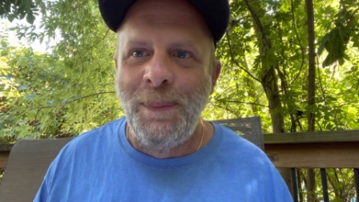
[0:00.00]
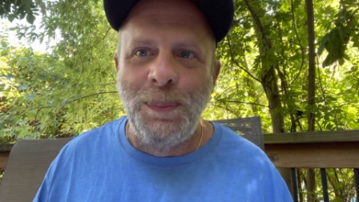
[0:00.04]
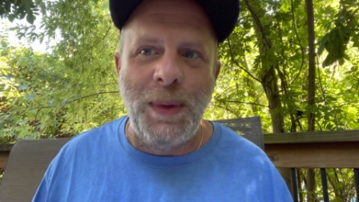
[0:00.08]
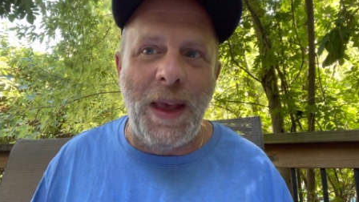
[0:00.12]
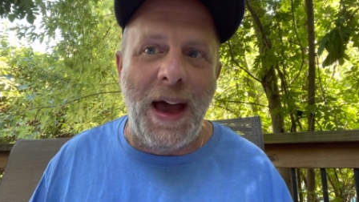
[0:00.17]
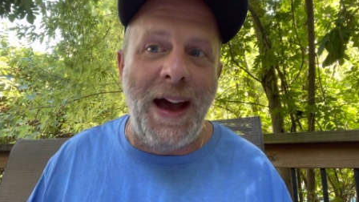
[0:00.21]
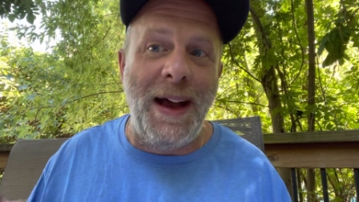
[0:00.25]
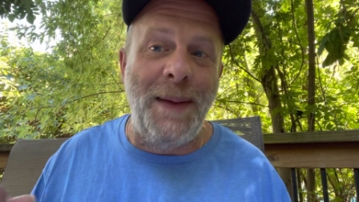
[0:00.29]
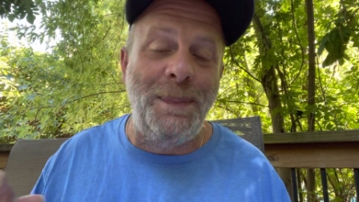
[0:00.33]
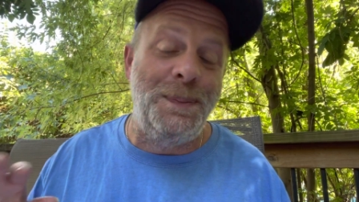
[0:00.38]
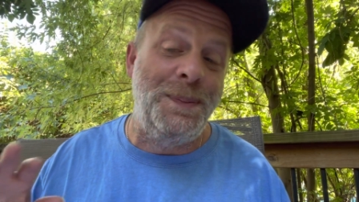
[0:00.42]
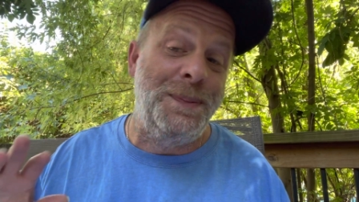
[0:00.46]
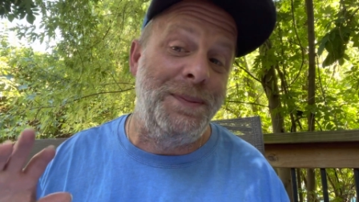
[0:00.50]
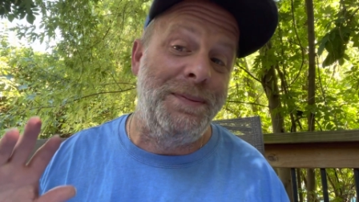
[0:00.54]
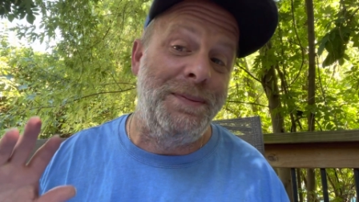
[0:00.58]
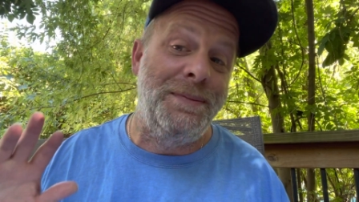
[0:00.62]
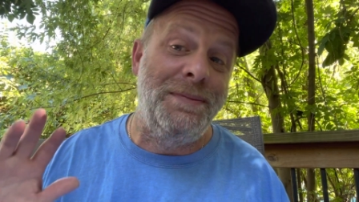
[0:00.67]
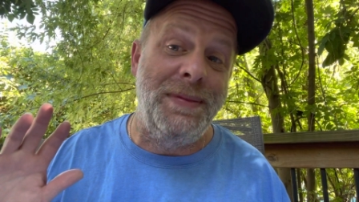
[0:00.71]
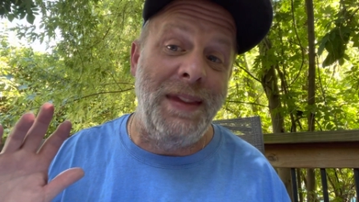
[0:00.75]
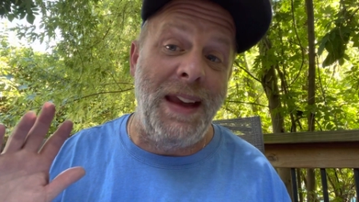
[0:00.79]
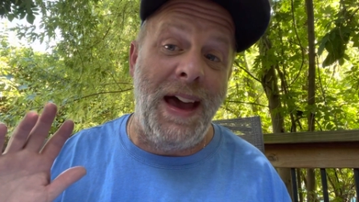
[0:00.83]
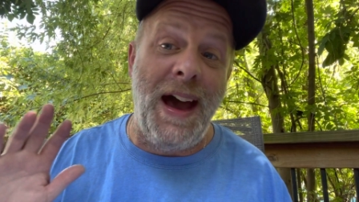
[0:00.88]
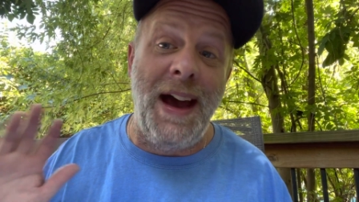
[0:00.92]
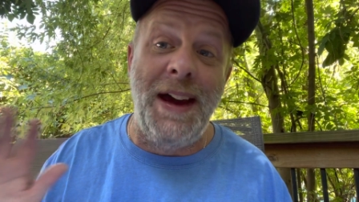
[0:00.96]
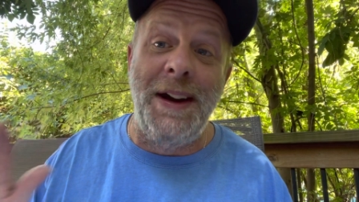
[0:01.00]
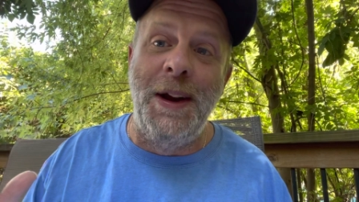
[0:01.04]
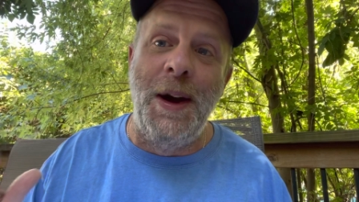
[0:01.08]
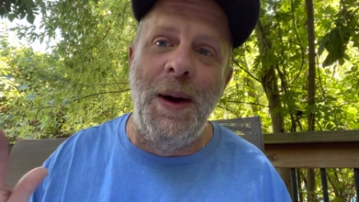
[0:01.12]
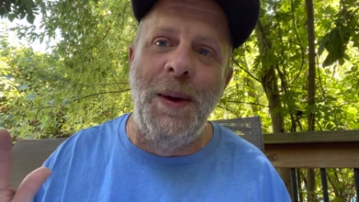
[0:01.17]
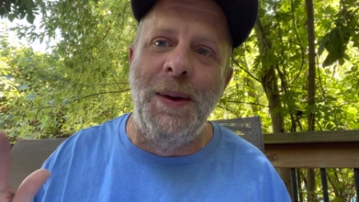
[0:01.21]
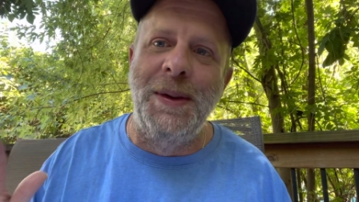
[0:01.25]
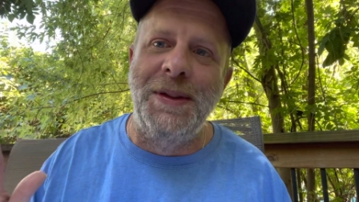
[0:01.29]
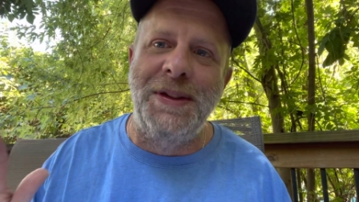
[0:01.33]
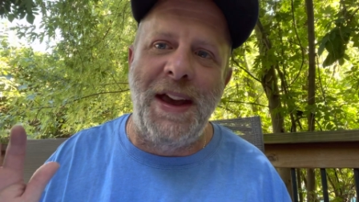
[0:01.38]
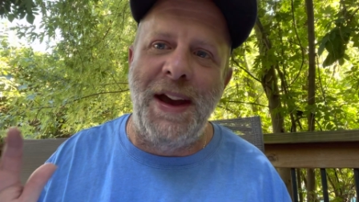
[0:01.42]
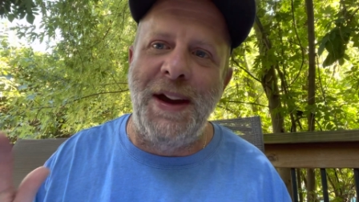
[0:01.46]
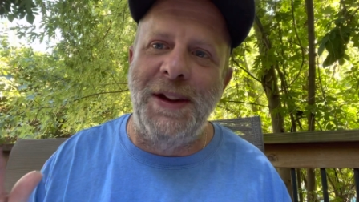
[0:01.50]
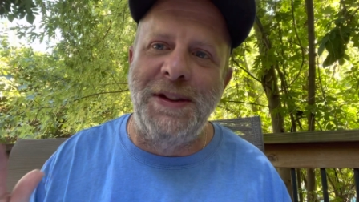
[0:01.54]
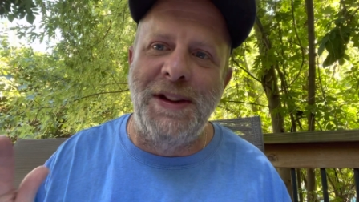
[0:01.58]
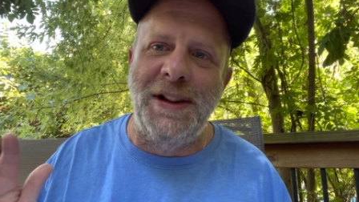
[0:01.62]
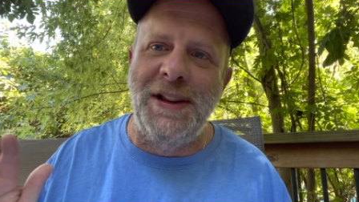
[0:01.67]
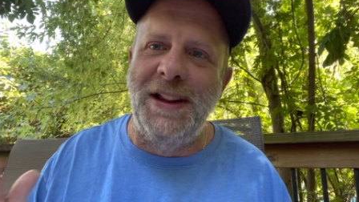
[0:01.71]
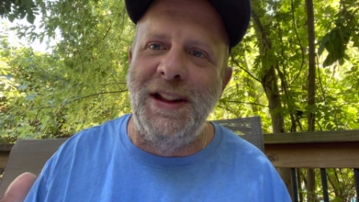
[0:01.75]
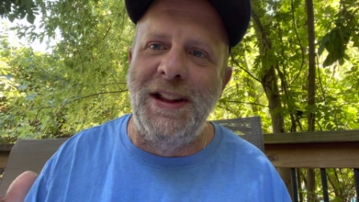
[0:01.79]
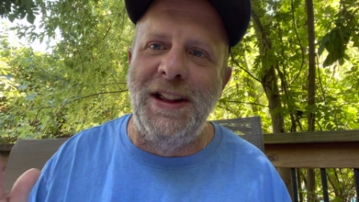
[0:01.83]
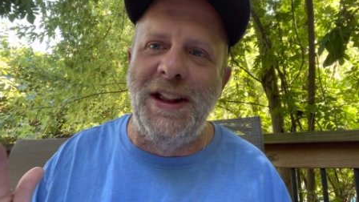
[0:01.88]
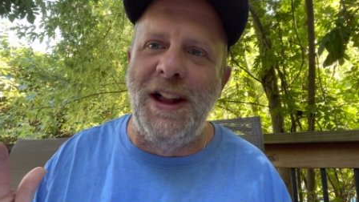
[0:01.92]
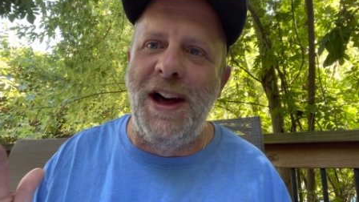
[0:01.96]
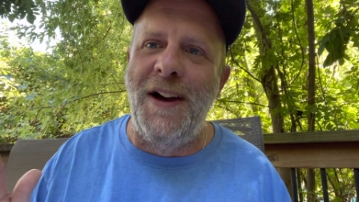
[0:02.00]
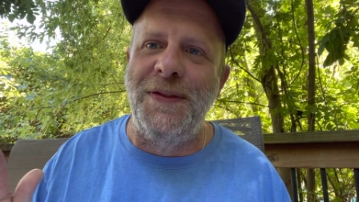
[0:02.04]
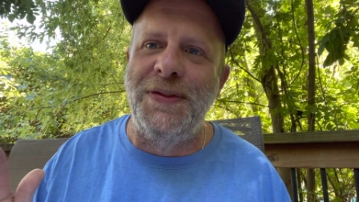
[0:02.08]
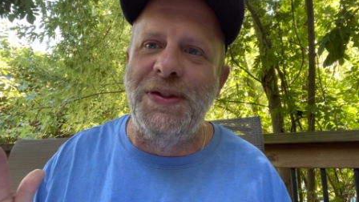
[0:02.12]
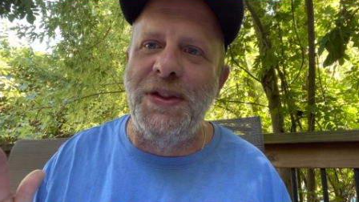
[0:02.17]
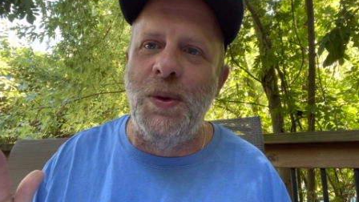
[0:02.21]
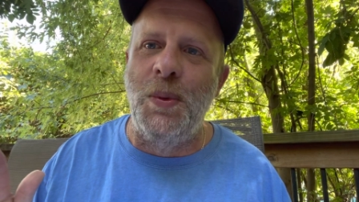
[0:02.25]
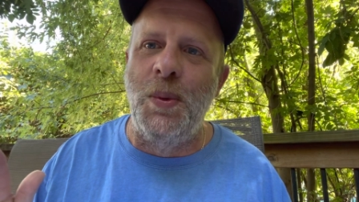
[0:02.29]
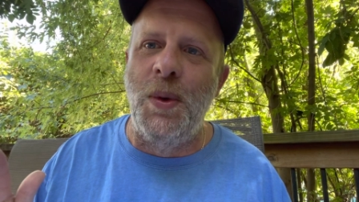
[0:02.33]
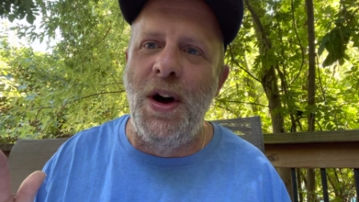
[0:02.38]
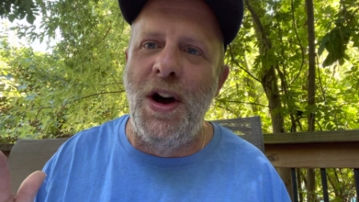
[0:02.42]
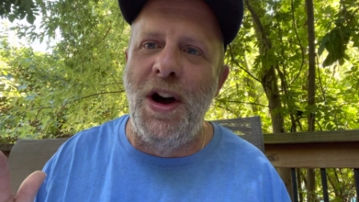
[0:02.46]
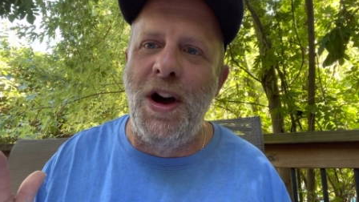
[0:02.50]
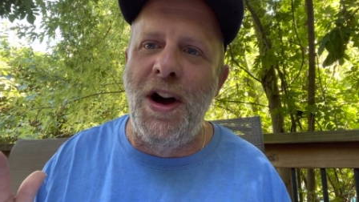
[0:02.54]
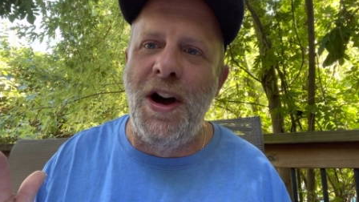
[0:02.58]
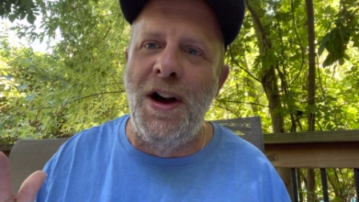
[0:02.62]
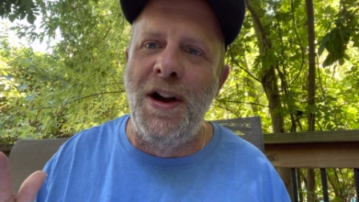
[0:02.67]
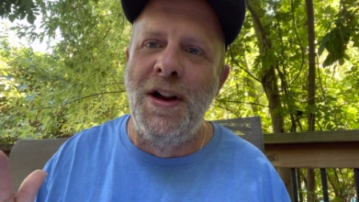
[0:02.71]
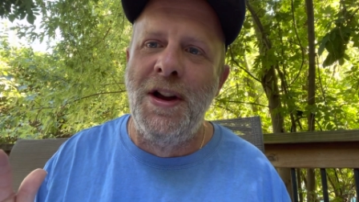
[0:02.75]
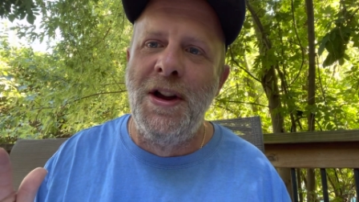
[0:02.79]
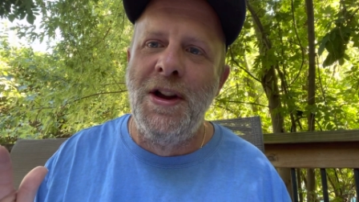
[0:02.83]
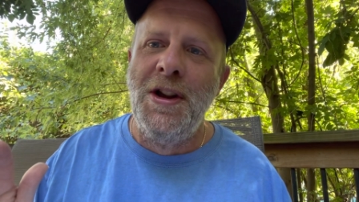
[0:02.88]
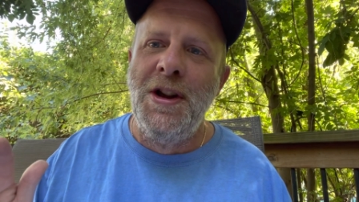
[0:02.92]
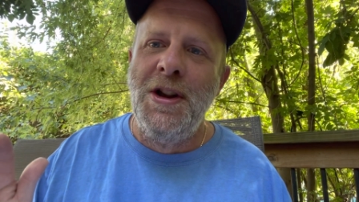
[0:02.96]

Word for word: I, I know it sounds a little off the wall,